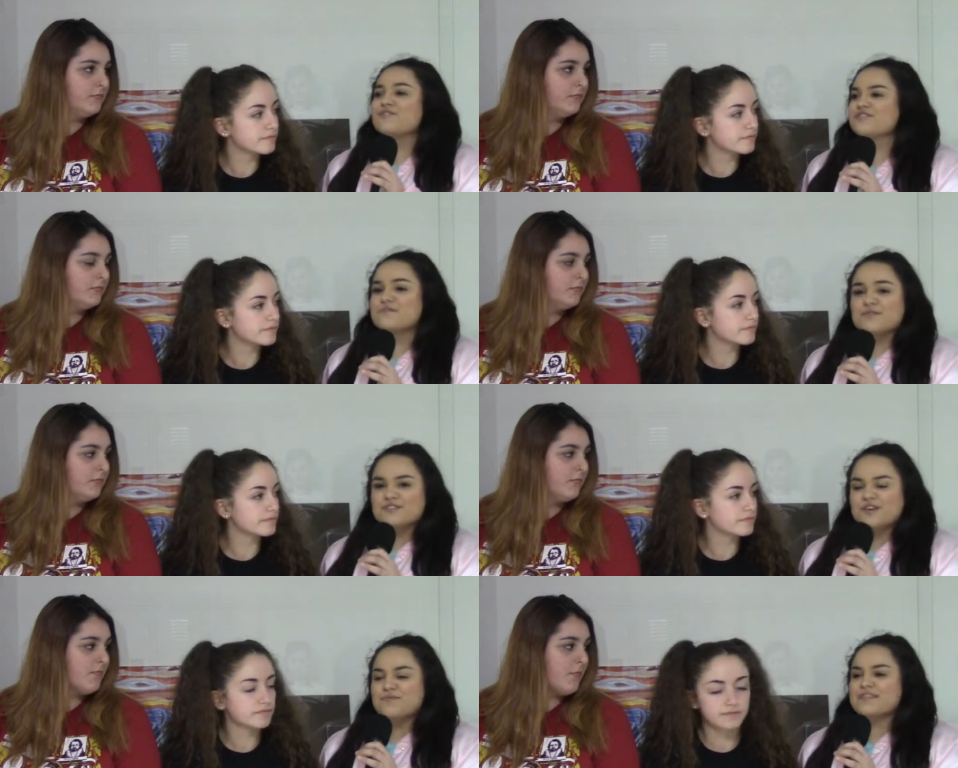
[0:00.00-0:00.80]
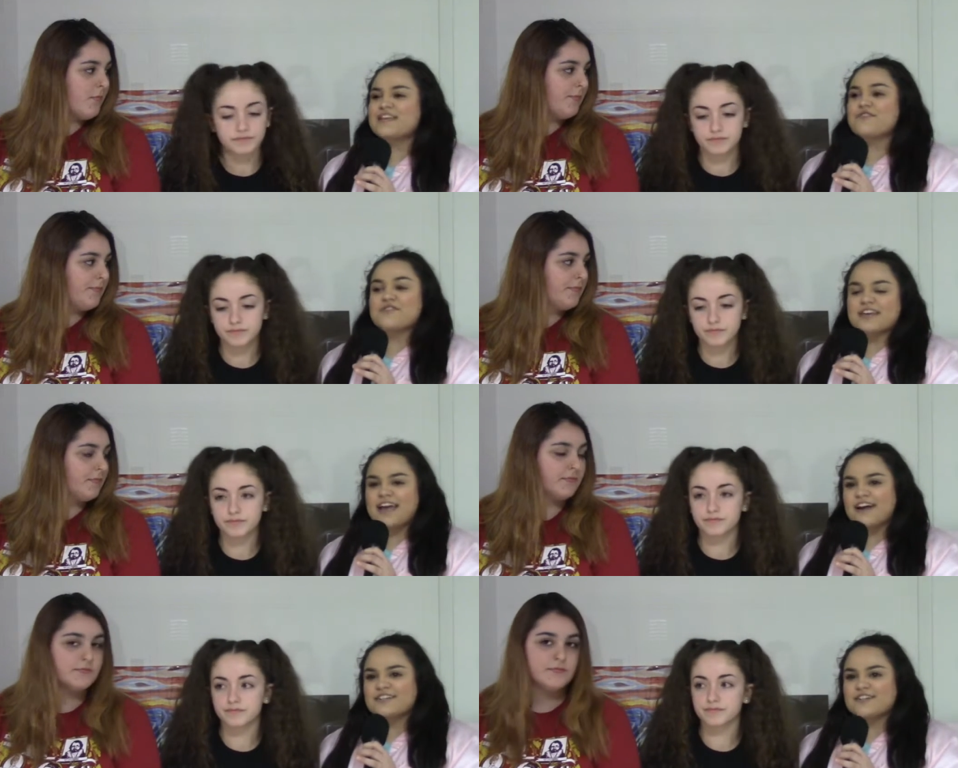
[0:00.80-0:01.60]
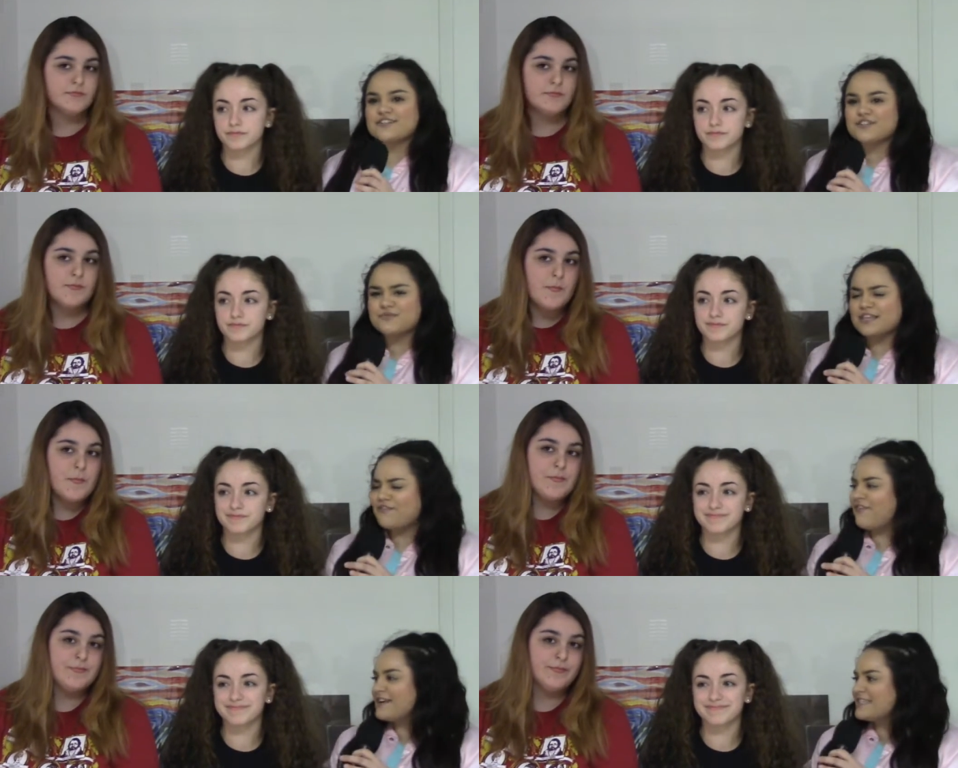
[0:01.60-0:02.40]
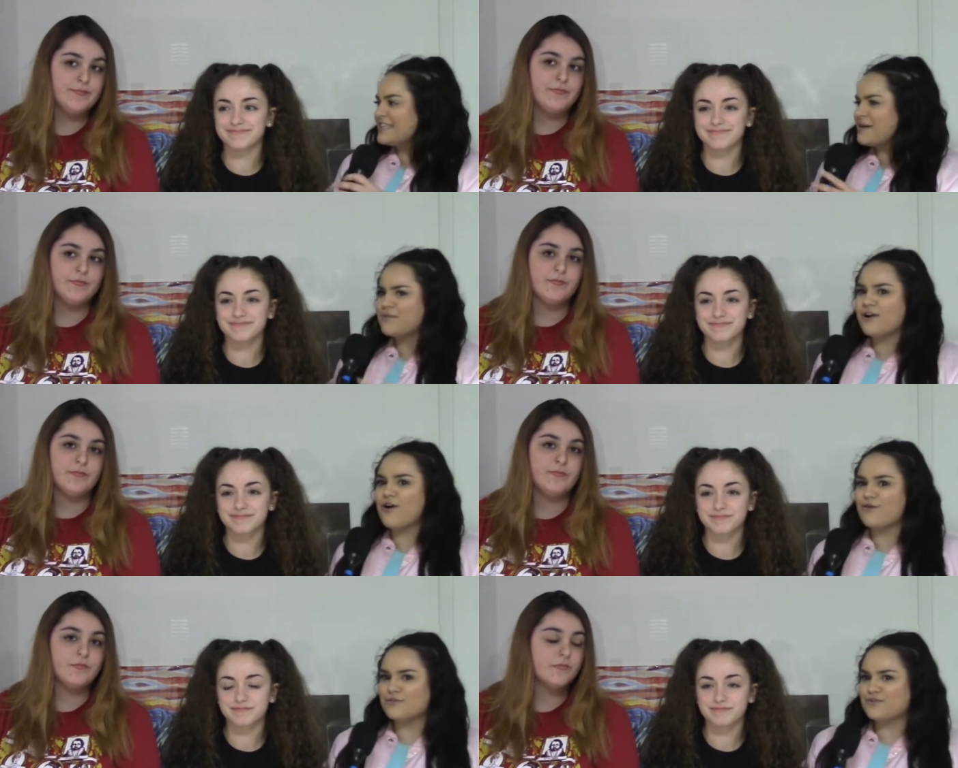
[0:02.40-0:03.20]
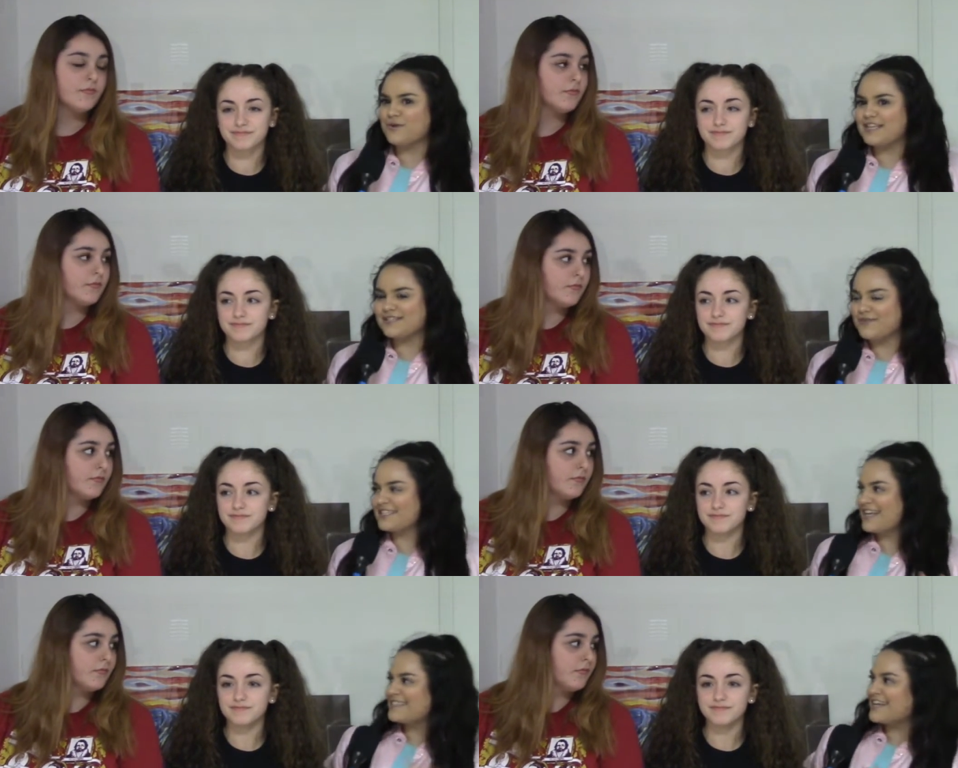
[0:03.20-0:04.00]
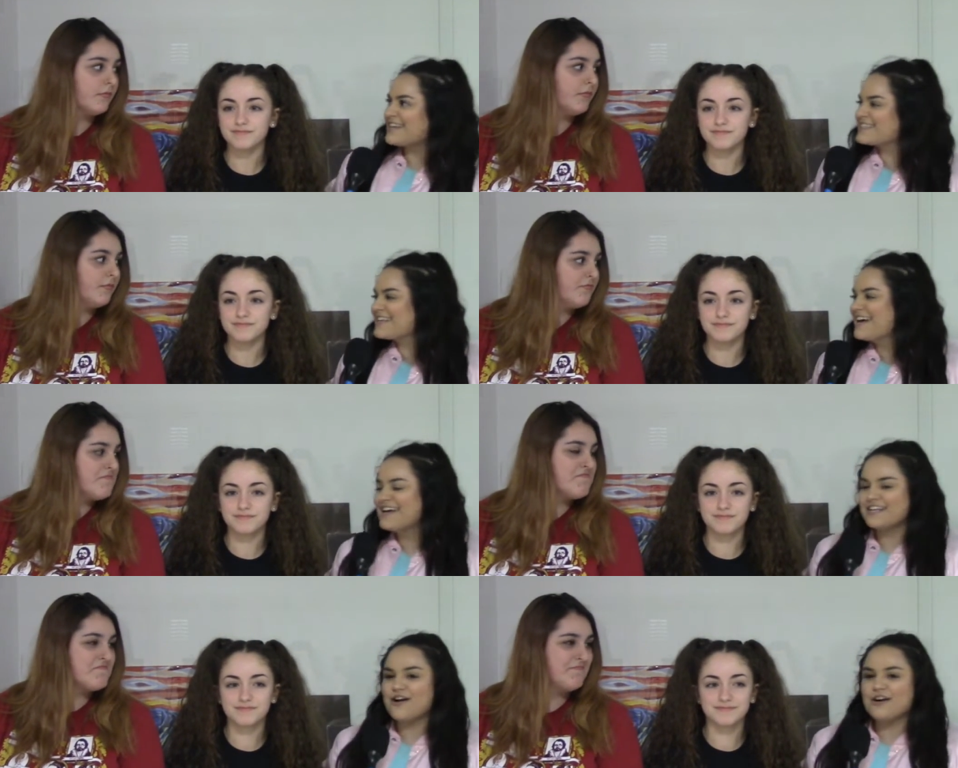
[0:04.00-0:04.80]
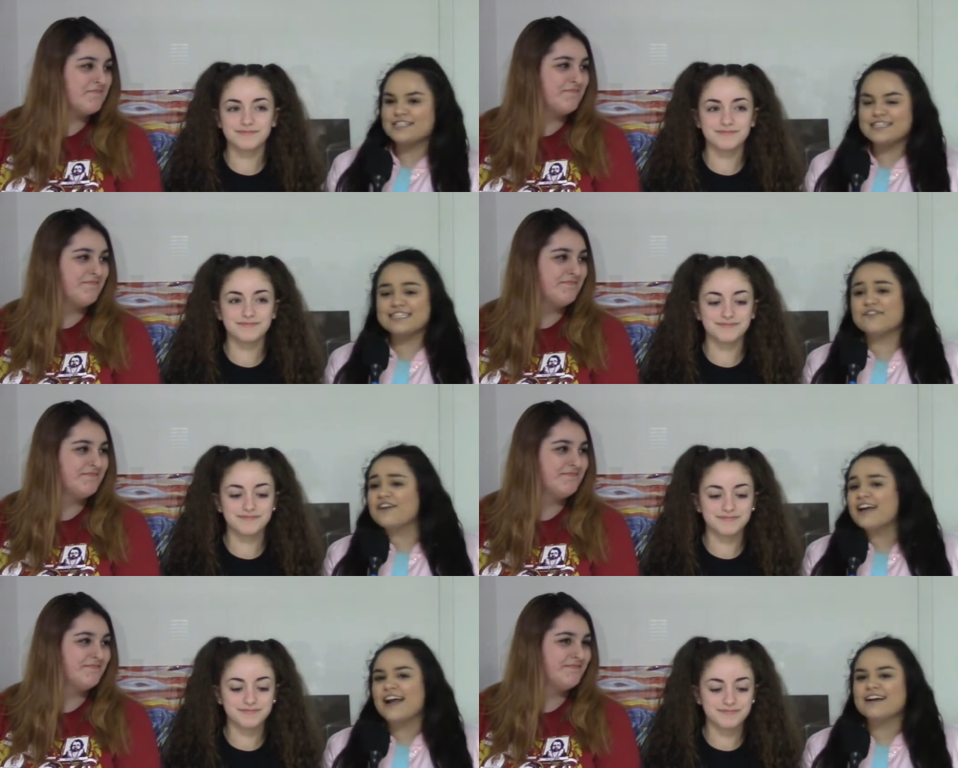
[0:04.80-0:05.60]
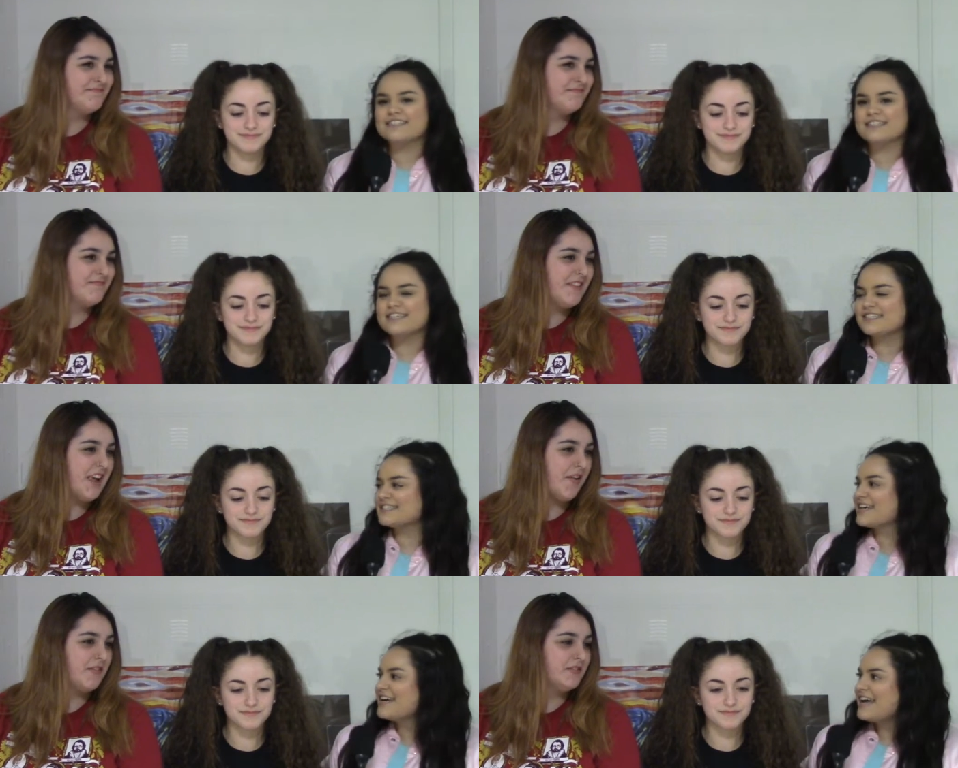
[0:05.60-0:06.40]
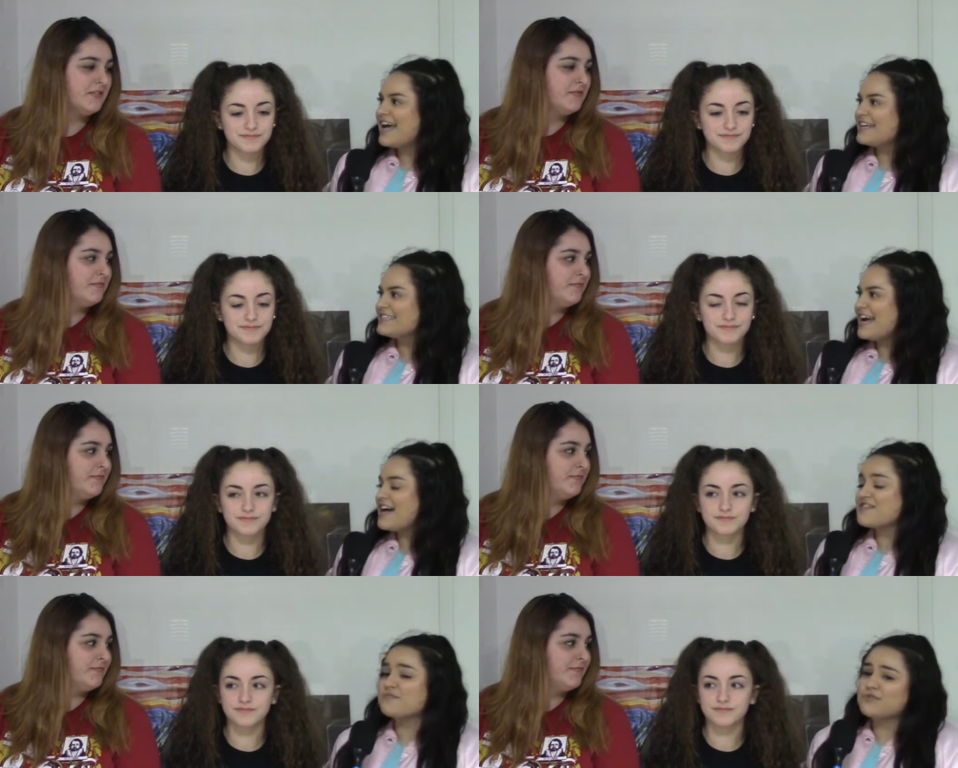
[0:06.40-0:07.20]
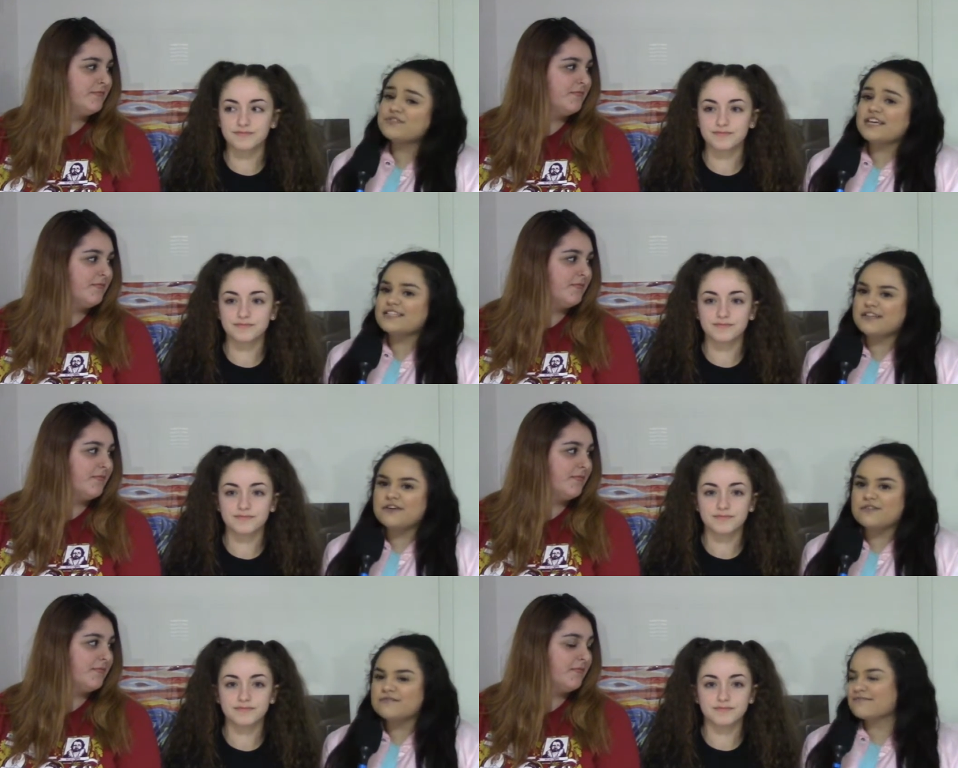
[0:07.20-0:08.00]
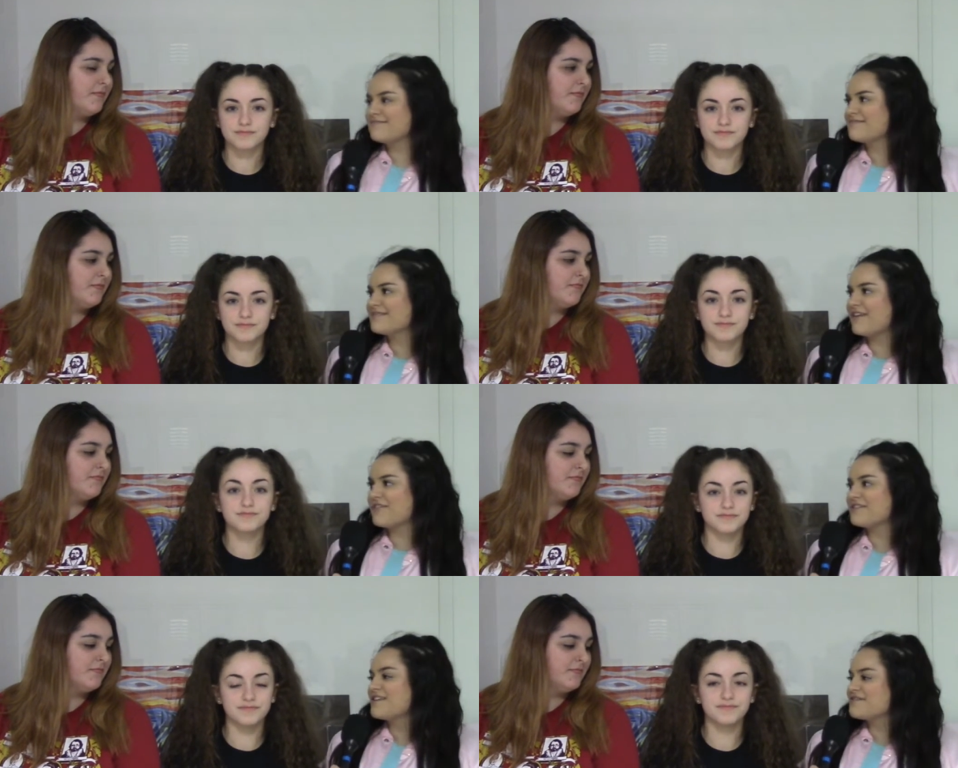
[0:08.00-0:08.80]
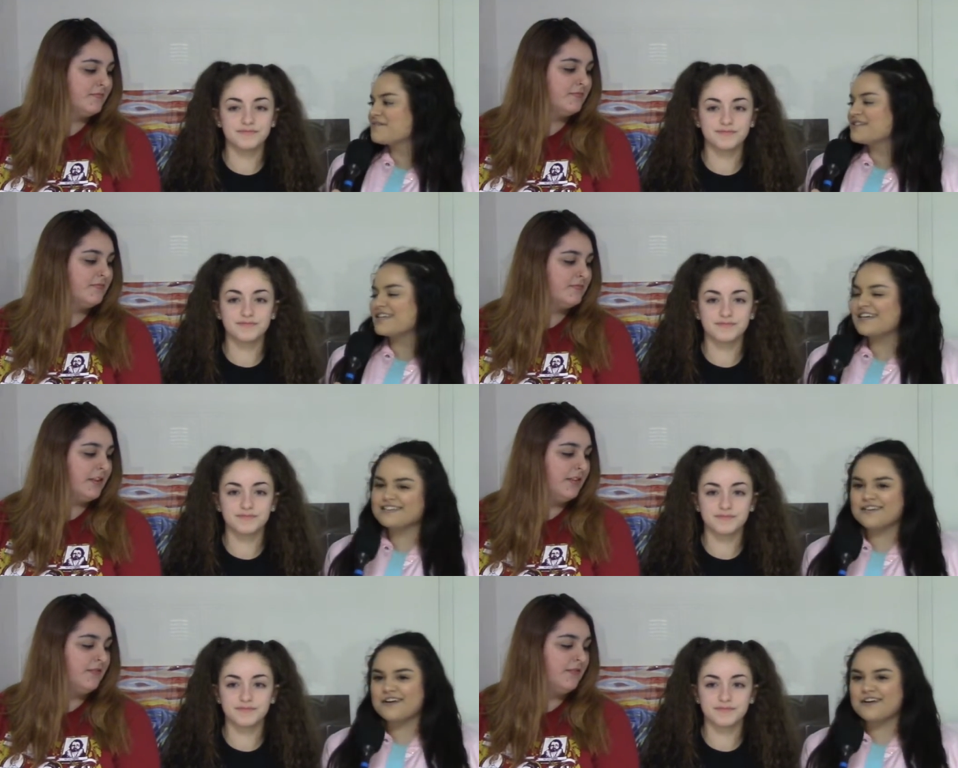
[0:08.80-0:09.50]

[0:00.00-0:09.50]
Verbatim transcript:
Speaker 1: knows the music, they know the characters. It's really fun to like put our own twist, West Essex, you know, on the different characters, and yeah, the music too. Everyone loves the music,